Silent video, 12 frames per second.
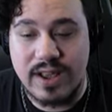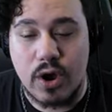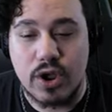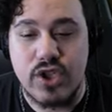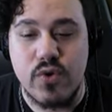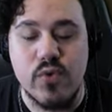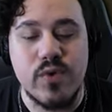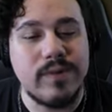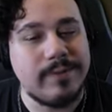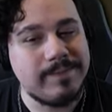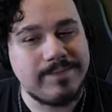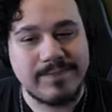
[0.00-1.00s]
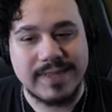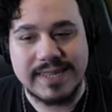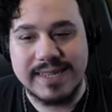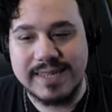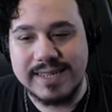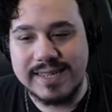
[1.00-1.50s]
Are you...
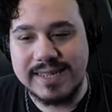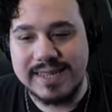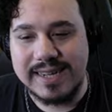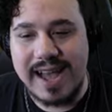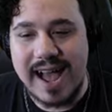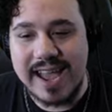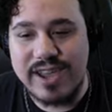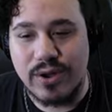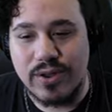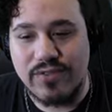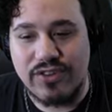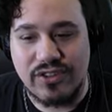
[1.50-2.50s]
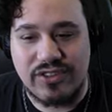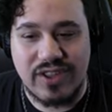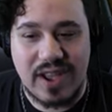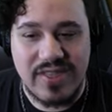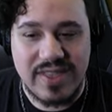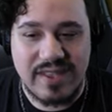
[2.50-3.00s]
I could have just
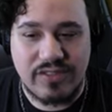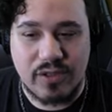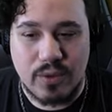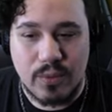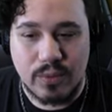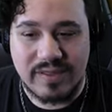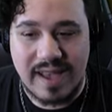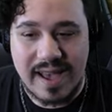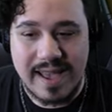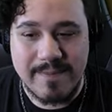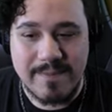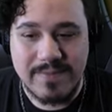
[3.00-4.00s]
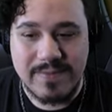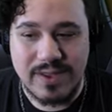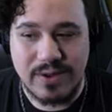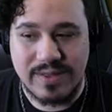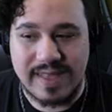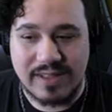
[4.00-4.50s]
done this the whole time.
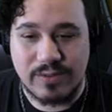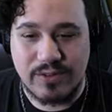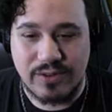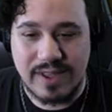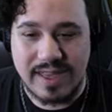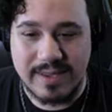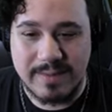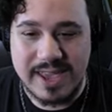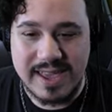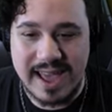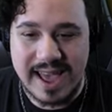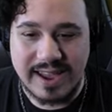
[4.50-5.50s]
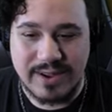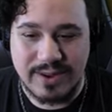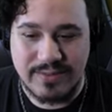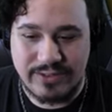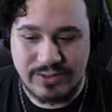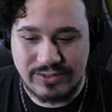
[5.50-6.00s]
That's what you're telling me? I could
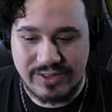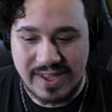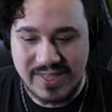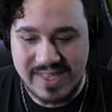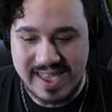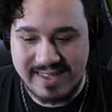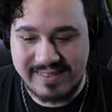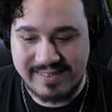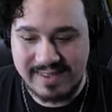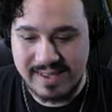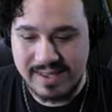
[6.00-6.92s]
have just done this.